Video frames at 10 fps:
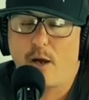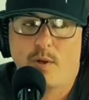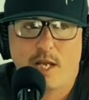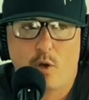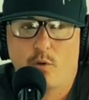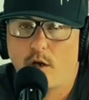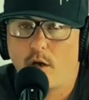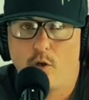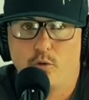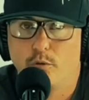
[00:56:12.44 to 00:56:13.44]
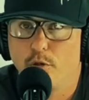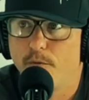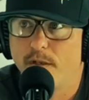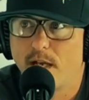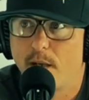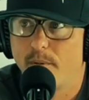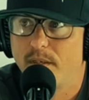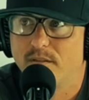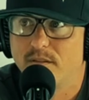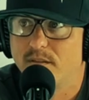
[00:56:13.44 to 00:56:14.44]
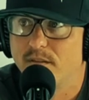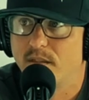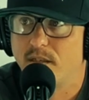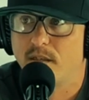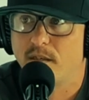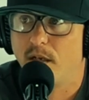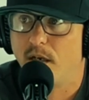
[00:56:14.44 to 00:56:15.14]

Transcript: we own our own roofing company since then.